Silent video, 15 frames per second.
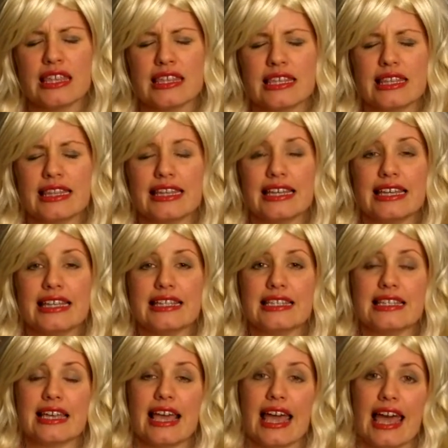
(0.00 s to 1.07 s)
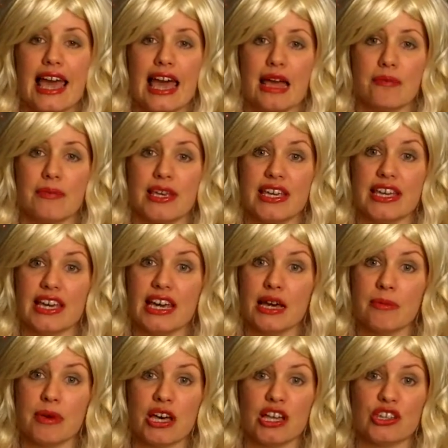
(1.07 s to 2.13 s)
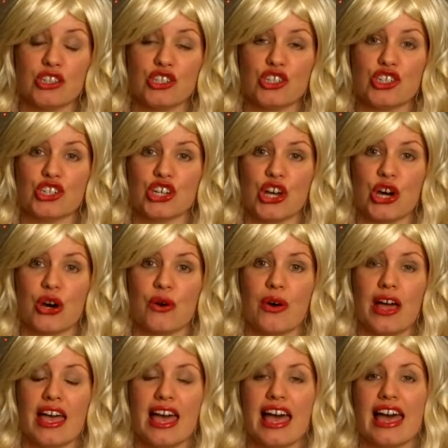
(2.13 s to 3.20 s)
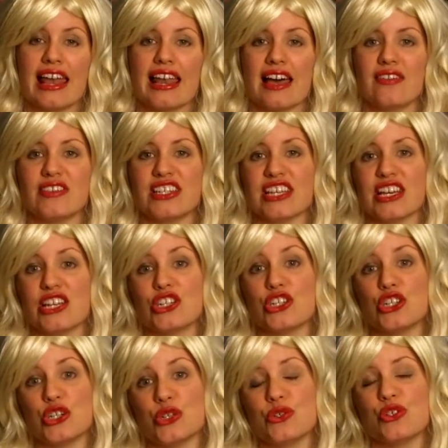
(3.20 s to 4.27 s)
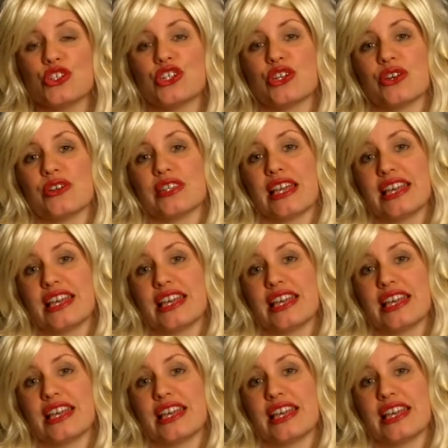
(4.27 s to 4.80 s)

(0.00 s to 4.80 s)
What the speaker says: that Lindsay had me come on the show, and I've done 2 shows.